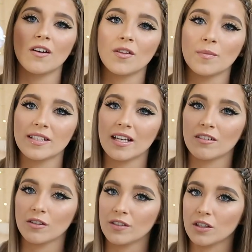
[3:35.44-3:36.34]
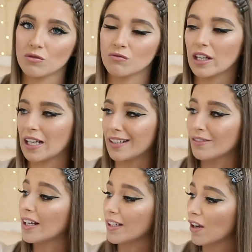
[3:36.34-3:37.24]
of the material feels
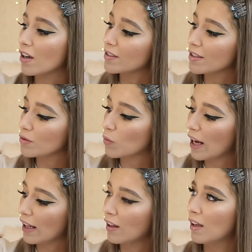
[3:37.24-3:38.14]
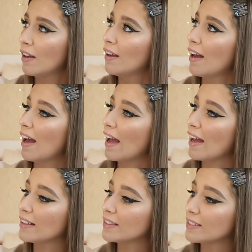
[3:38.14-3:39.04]
really nice as well,
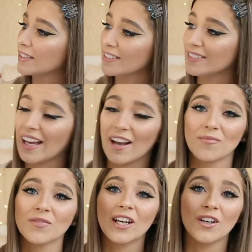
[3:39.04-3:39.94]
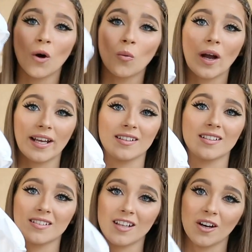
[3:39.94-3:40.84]
and yeah, cannot wait to
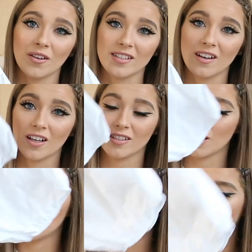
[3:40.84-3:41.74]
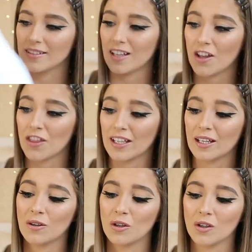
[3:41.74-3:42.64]
style this item, and I think
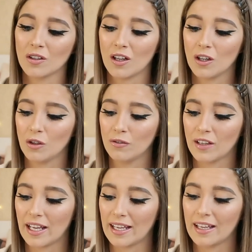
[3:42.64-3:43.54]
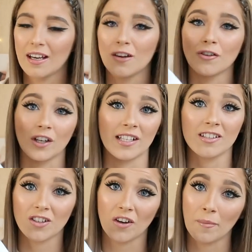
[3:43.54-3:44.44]
it'll look lovely for an
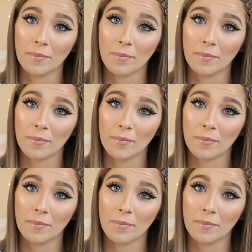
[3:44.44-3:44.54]
Instagram